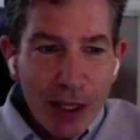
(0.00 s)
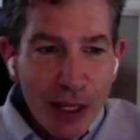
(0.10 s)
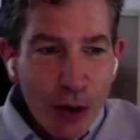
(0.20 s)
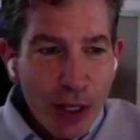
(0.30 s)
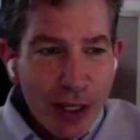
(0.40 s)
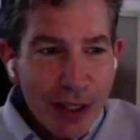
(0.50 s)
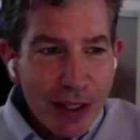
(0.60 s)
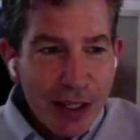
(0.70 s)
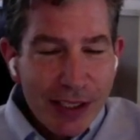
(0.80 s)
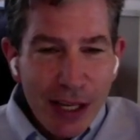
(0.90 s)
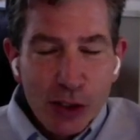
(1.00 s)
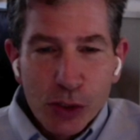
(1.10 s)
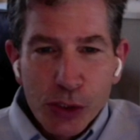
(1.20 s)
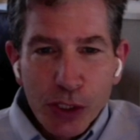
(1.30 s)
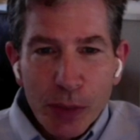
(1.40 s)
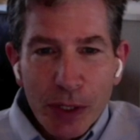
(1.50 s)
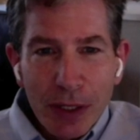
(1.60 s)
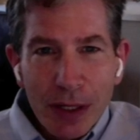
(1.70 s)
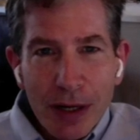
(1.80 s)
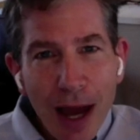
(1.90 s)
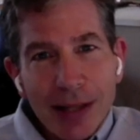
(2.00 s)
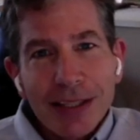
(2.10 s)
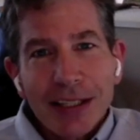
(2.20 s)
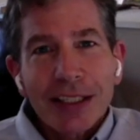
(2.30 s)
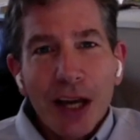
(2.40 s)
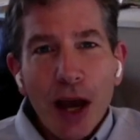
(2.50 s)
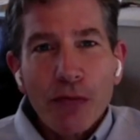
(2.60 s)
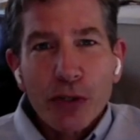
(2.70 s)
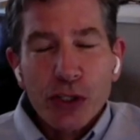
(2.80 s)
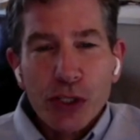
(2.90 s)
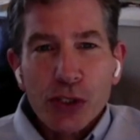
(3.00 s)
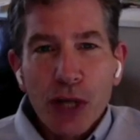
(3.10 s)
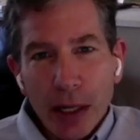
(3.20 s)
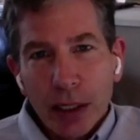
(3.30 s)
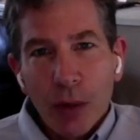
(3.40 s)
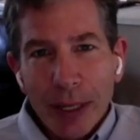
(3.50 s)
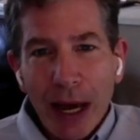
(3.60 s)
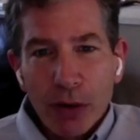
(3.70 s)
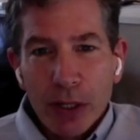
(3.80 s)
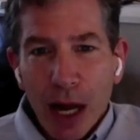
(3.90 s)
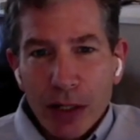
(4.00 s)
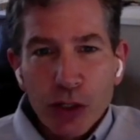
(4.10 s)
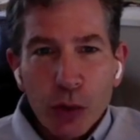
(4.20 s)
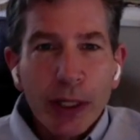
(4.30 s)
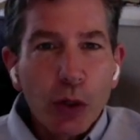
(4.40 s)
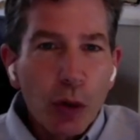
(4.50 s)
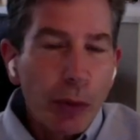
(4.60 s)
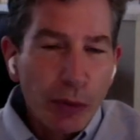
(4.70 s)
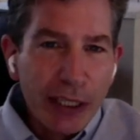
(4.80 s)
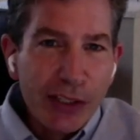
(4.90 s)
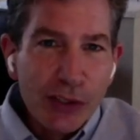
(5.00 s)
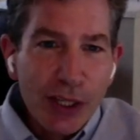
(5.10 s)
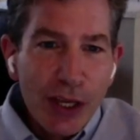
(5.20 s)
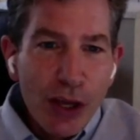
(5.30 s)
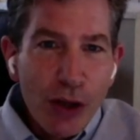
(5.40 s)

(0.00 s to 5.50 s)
you know it, it sounds a little silly, but not attending conferences, not going out, not doing normal things,